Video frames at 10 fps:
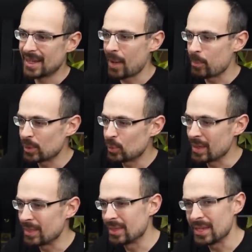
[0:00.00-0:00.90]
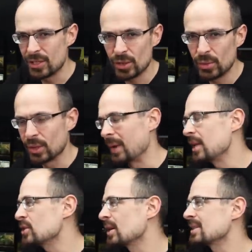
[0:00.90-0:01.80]
time between these two
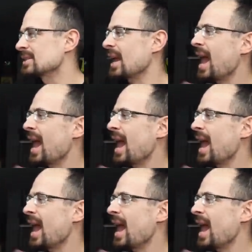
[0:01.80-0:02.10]
tarantulas,